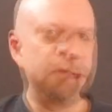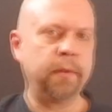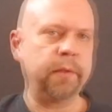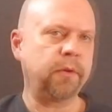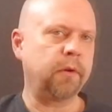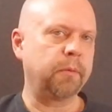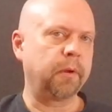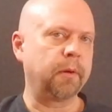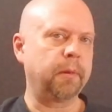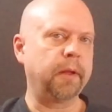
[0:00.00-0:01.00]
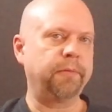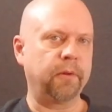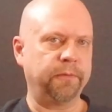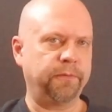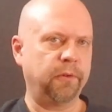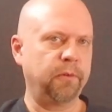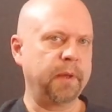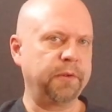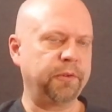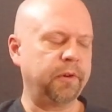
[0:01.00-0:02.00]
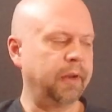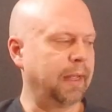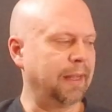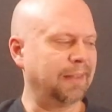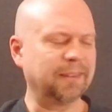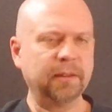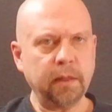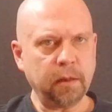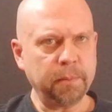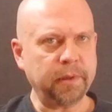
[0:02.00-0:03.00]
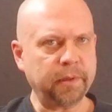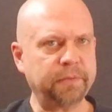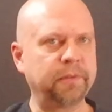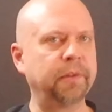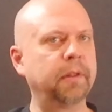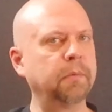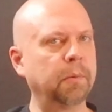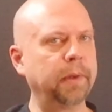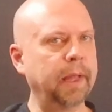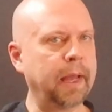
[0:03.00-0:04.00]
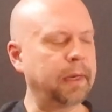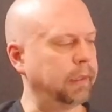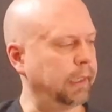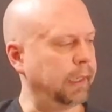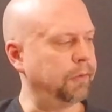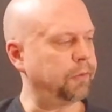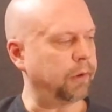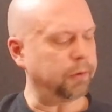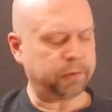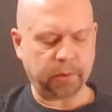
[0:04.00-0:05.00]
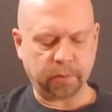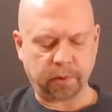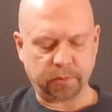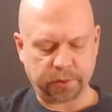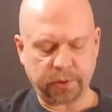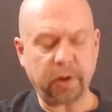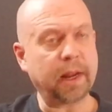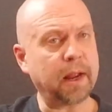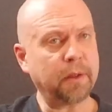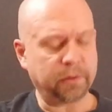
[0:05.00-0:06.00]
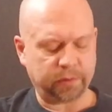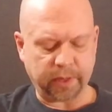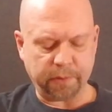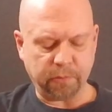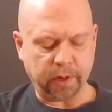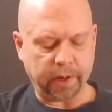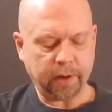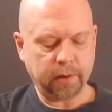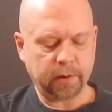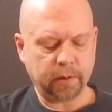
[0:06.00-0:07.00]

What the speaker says: this chord we're going to play for a full measure, and it's a little bit different than what we had in the intro. So we're starting out the same way,